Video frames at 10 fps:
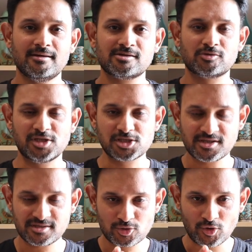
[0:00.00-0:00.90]
So they're
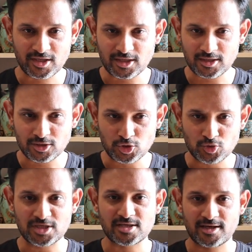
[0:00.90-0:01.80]
just thinking
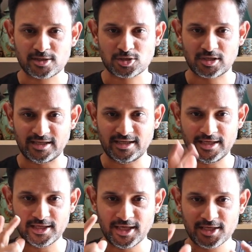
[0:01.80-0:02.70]
unidirectionally,
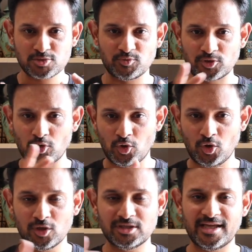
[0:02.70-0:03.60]
engage with
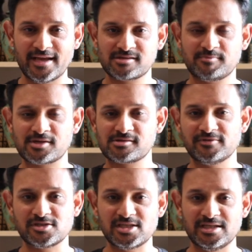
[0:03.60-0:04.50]
all the aspects
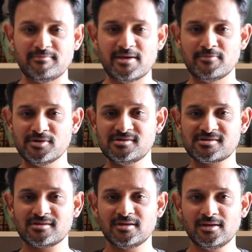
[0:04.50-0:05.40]
of the team
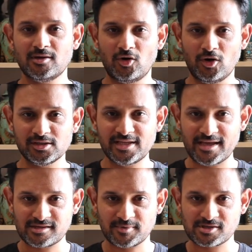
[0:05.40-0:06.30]
members, all the
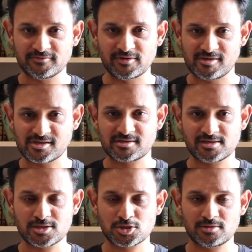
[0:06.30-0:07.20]
aspects of the
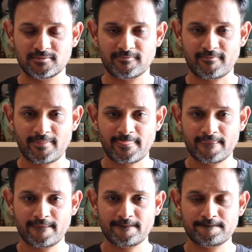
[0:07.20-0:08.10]
resuscitation.
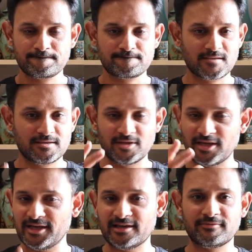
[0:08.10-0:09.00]

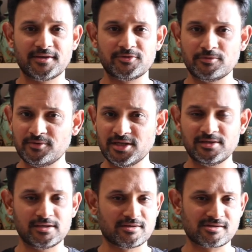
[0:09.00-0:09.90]
The airway, the
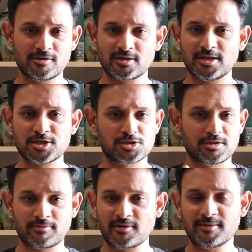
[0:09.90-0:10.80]
breathing, the circulation,
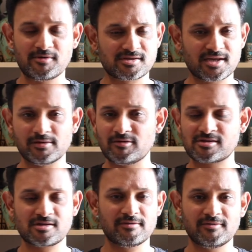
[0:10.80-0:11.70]
the primary, secondary
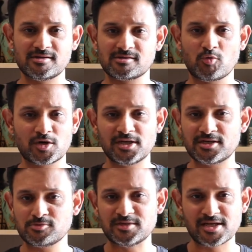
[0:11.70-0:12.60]
surveys, what
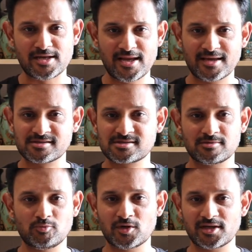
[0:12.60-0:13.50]
needs to be done next,
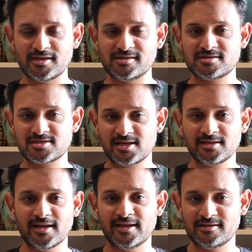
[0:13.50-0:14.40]
what is
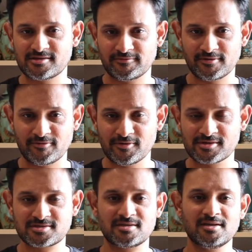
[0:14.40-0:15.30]
done and is
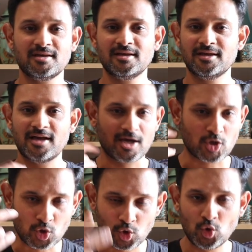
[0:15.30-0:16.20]
reversed, a
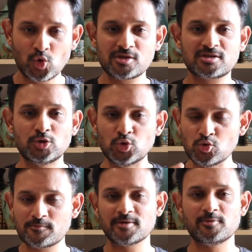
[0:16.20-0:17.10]
closed
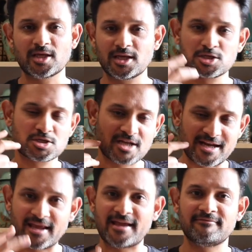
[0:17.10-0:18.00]
loop communication
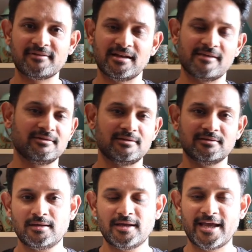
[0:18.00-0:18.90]
at every level.
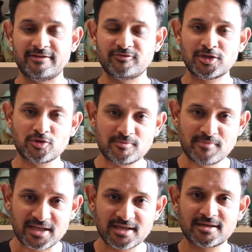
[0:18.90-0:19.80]
And when you're
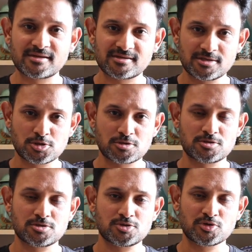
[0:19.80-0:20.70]
making a
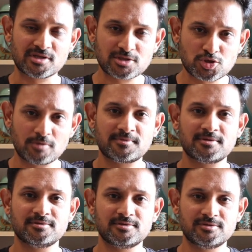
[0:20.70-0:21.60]
decision to stop
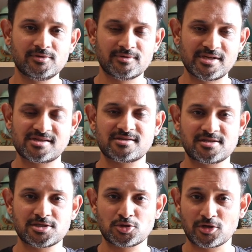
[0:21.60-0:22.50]
the
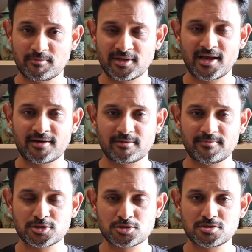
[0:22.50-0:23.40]
resuscitation on a pediatric
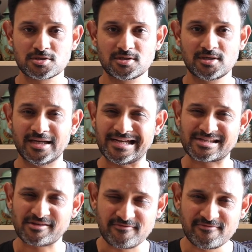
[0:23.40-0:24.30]
patient,
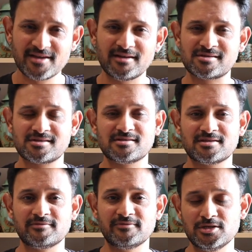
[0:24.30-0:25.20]
it's a very
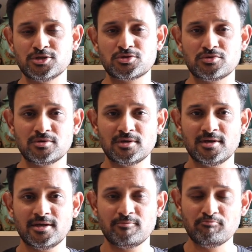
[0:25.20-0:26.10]
sensitive issue.
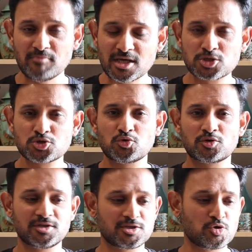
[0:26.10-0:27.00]
Make
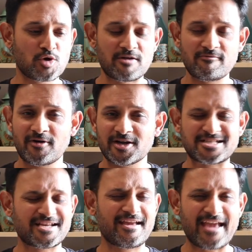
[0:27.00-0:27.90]
sure that you
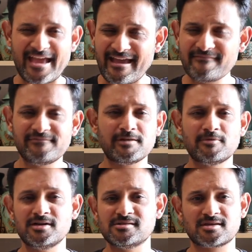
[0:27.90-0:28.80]
invite
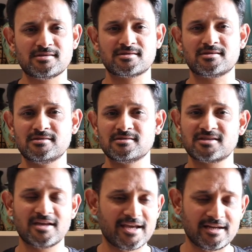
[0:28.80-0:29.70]
everybody's
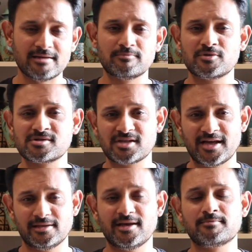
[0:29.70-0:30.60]
concerns and inputs
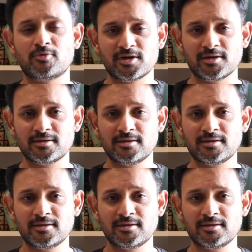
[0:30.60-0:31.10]
at that point.